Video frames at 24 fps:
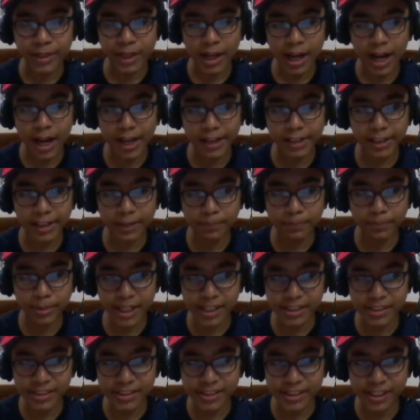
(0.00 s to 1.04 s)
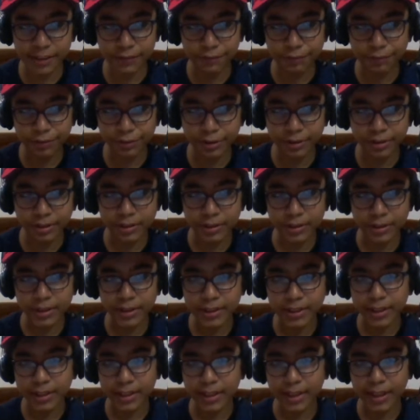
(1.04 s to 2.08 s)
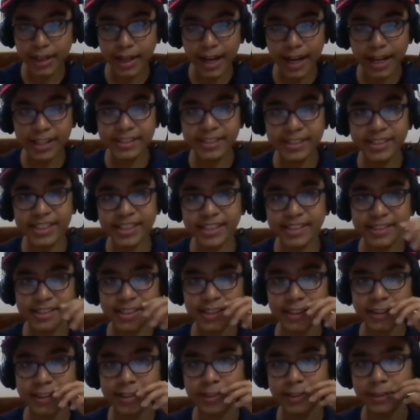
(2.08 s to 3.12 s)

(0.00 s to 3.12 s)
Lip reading: Anand played c4 and g6.